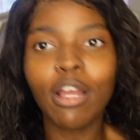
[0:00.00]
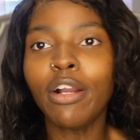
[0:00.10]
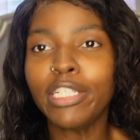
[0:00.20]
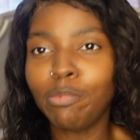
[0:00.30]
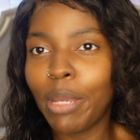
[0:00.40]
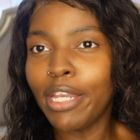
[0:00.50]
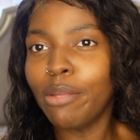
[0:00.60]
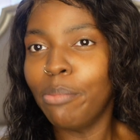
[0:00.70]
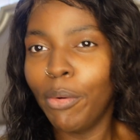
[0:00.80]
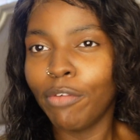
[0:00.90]
are
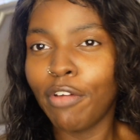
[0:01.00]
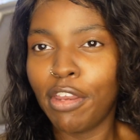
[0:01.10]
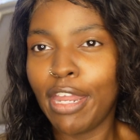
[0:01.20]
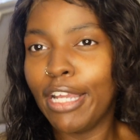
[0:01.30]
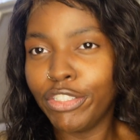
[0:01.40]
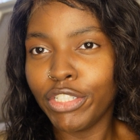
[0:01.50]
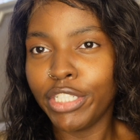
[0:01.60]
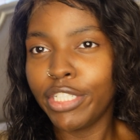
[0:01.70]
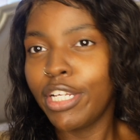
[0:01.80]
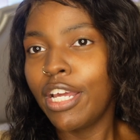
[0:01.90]
expecting more financially.